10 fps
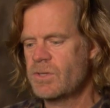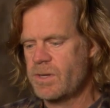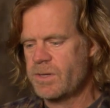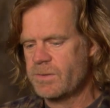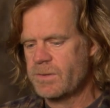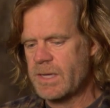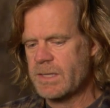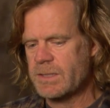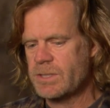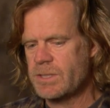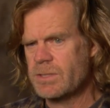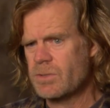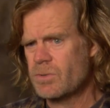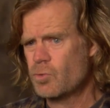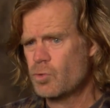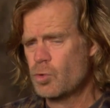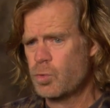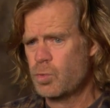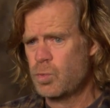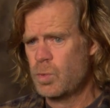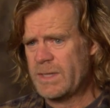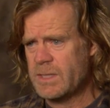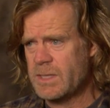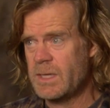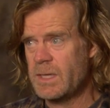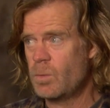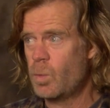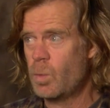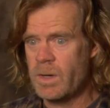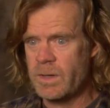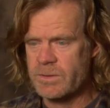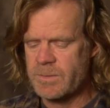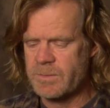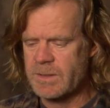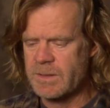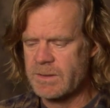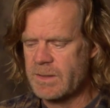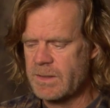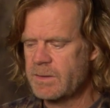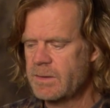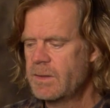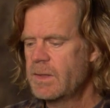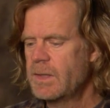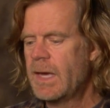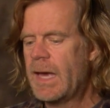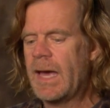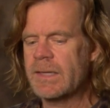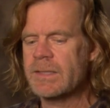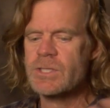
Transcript: daughter, and I guess she's 21 or something like that. And